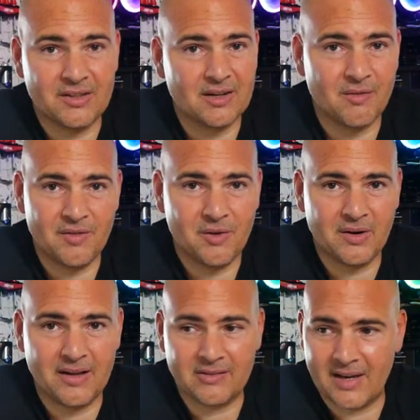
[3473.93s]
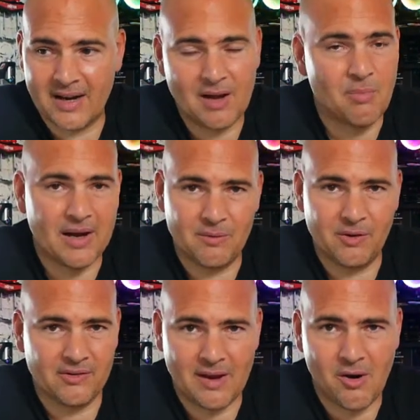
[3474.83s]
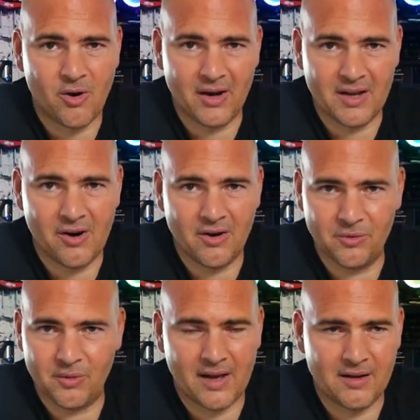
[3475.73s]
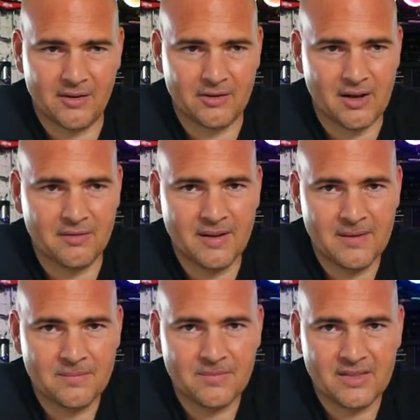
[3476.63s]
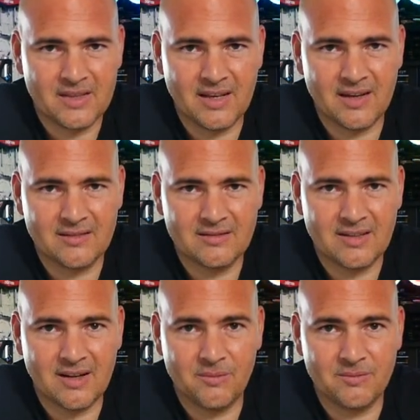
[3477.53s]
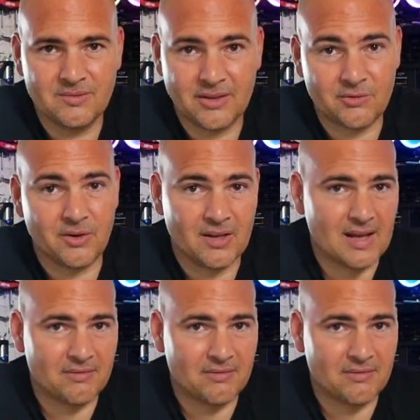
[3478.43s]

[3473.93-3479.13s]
I did a review on it saying how bad it was and how hot it got and all that kind of stuff. Yeah, that's right.